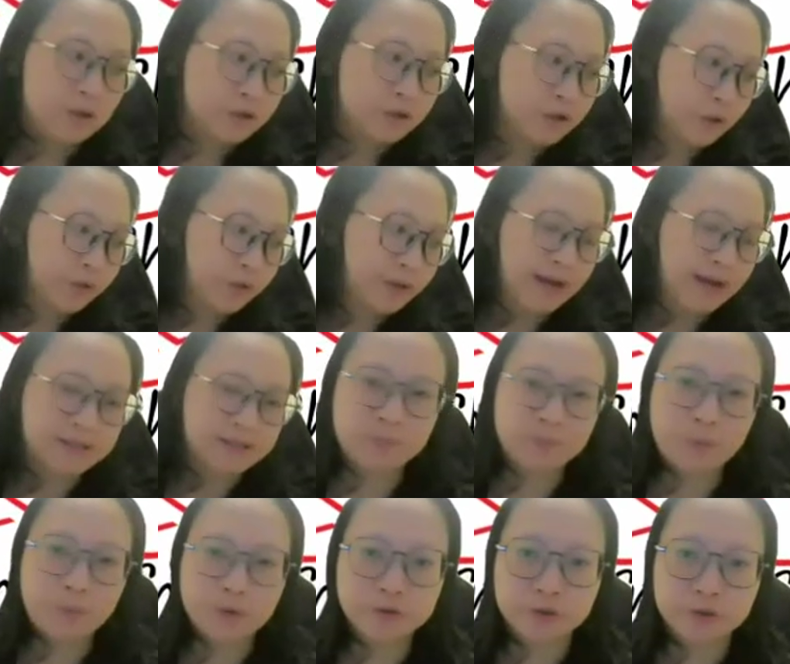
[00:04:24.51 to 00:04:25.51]
So that's
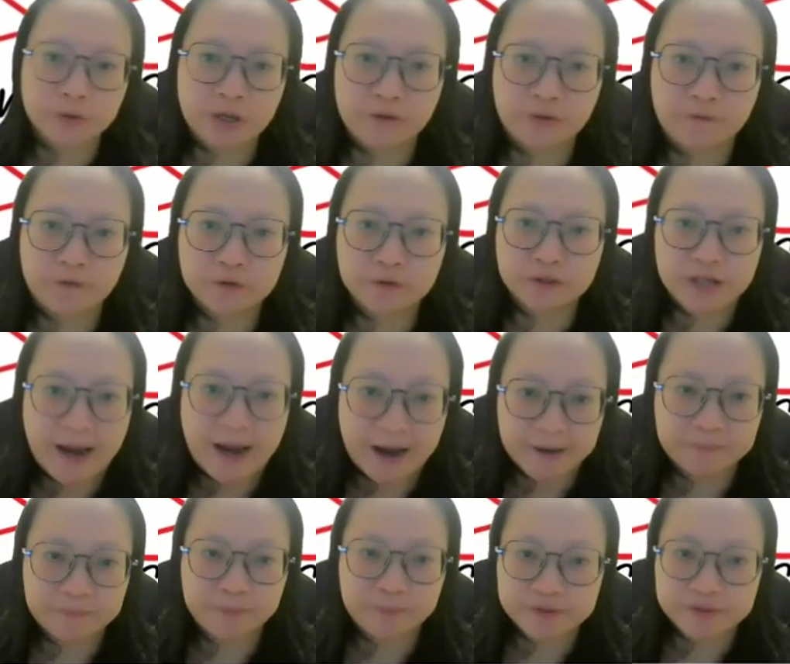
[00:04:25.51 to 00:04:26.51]
supposed to give you
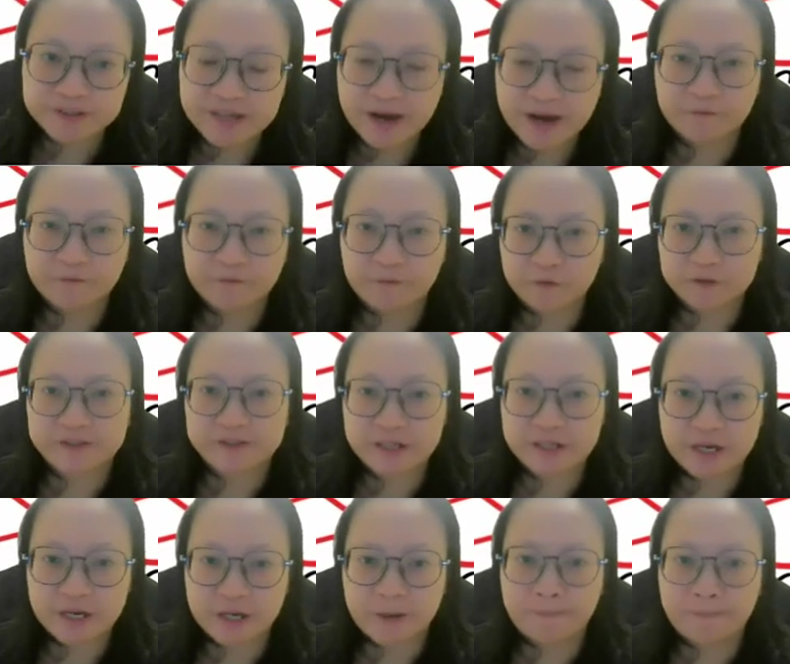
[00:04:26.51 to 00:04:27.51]
10% for
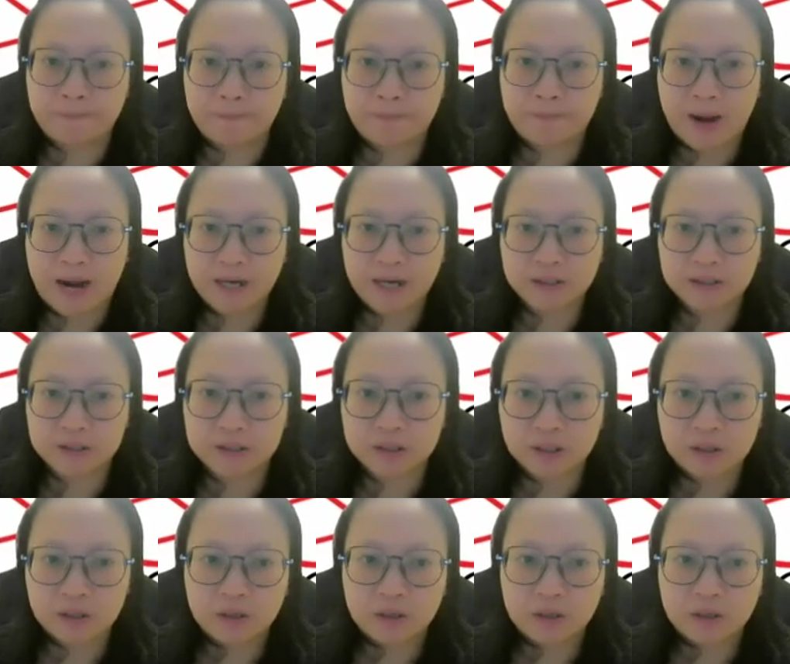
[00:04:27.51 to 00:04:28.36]
C, but